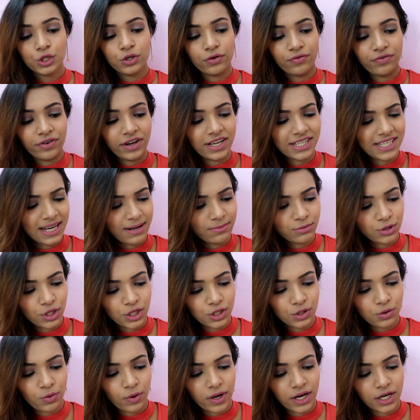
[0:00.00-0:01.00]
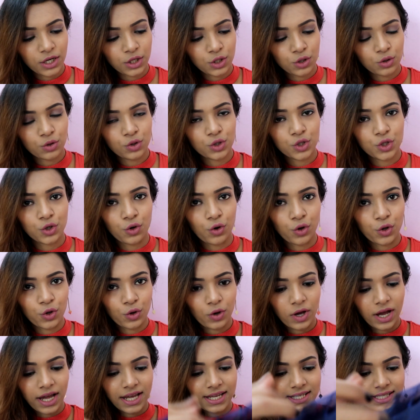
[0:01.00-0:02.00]
So first I'm just going to show
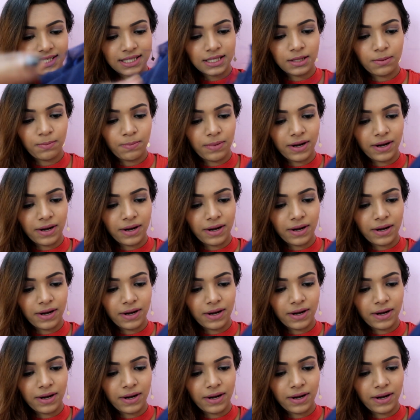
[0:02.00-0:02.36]
you guys the